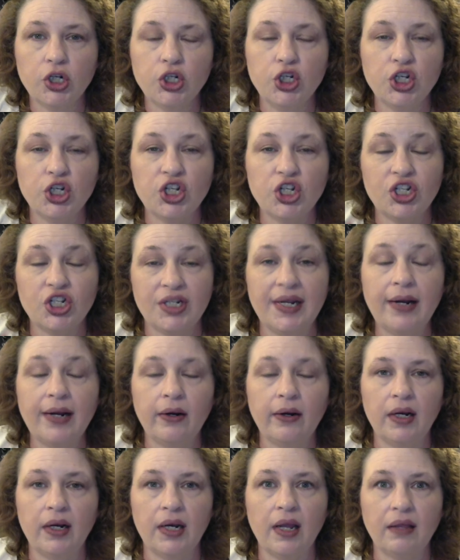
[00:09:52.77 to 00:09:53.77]
just
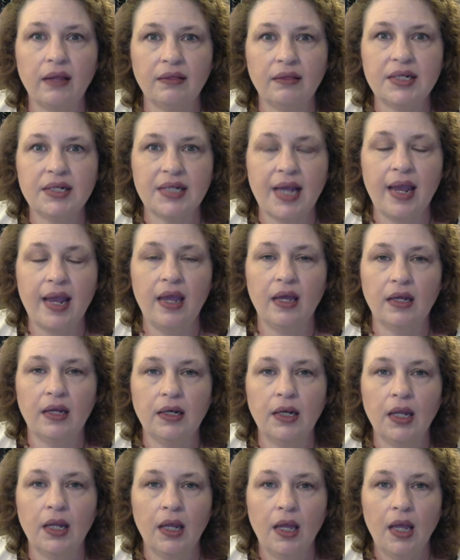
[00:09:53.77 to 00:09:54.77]
staring at this
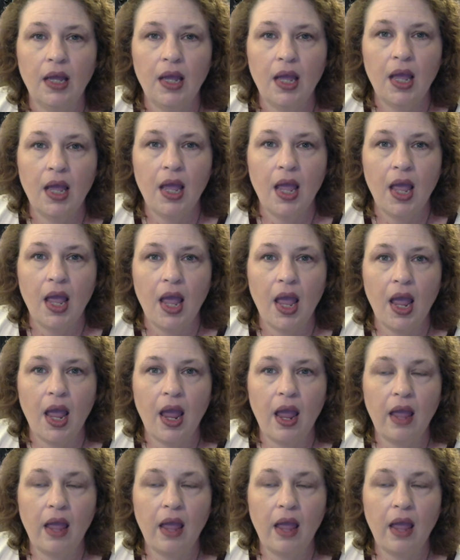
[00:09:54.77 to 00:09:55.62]
hand,